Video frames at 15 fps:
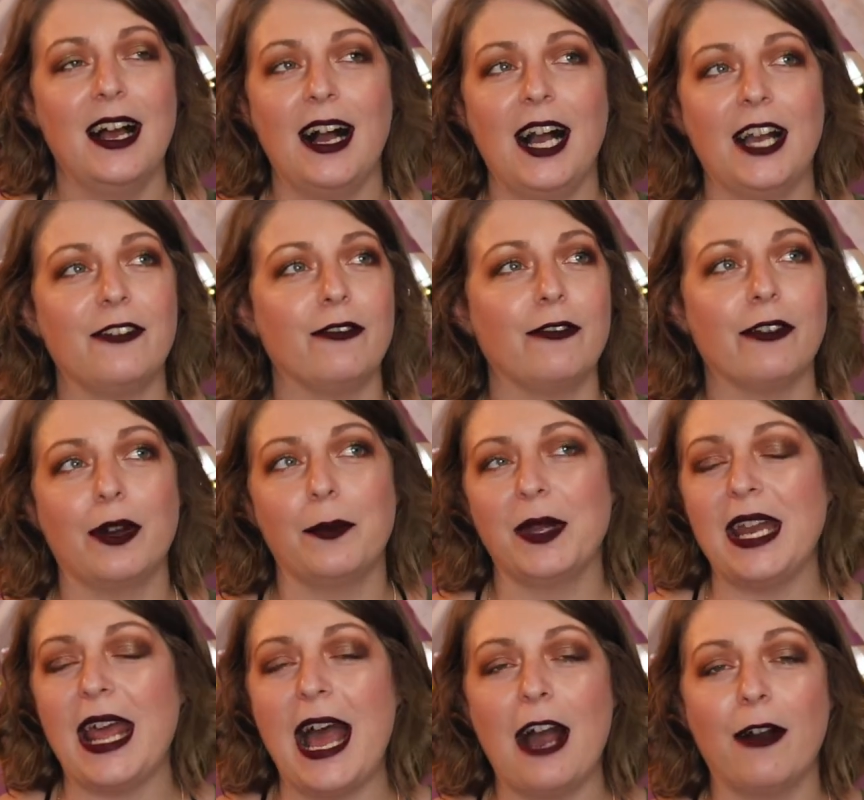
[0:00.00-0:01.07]
I grew up
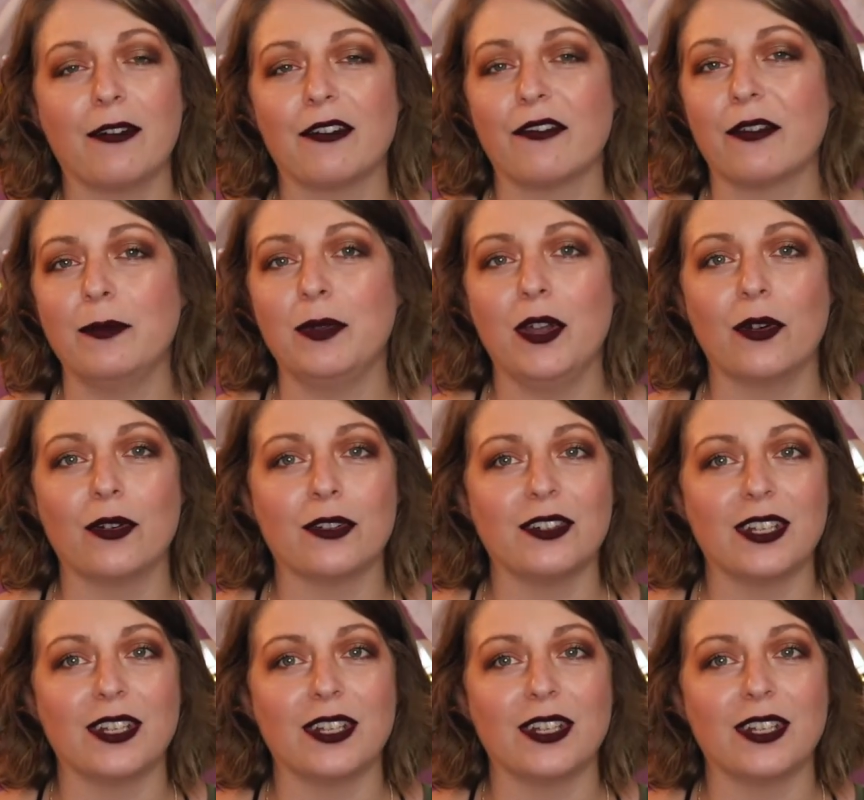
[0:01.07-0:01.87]
an hour from Notre